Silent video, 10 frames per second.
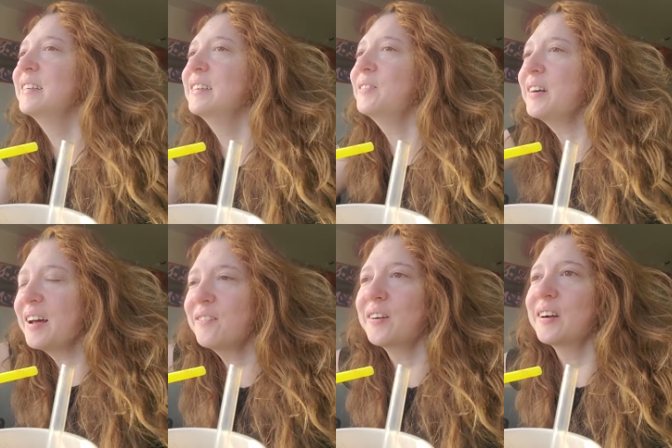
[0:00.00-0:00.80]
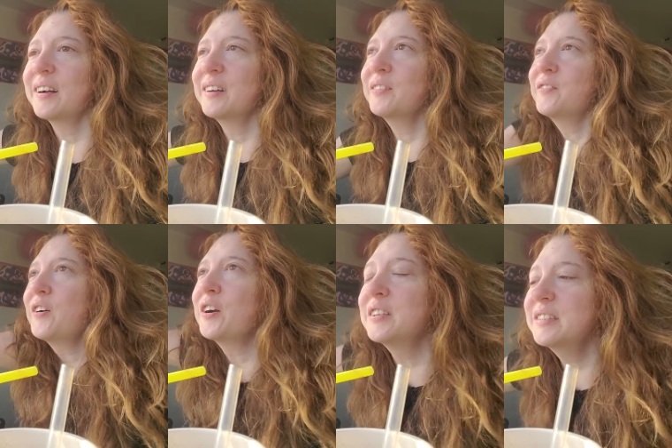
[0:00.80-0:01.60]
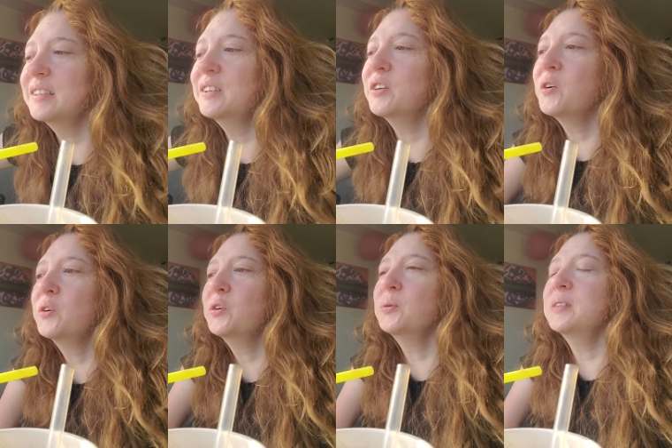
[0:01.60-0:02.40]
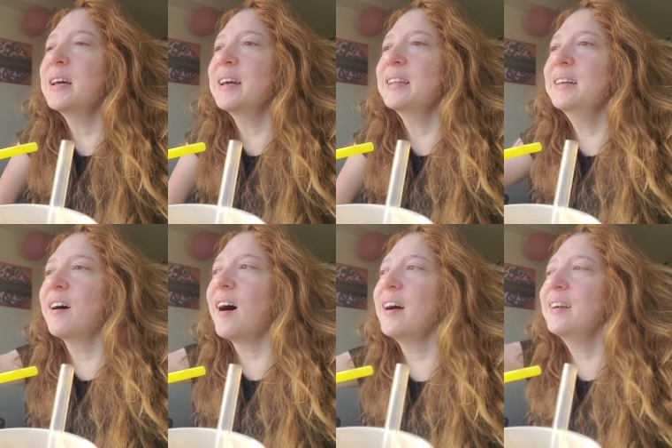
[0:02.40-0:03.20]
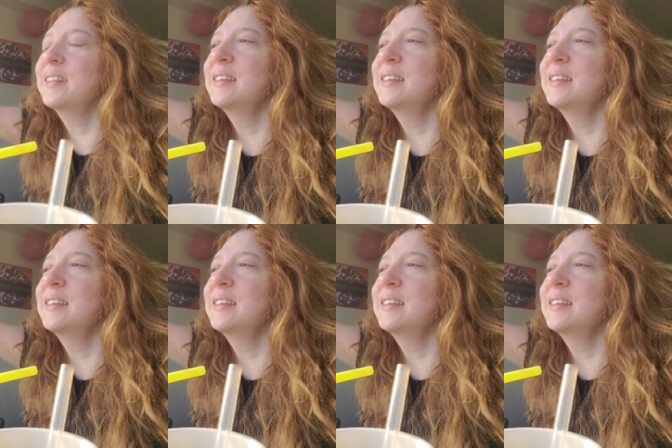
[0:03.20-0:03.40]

whatever first you know you say god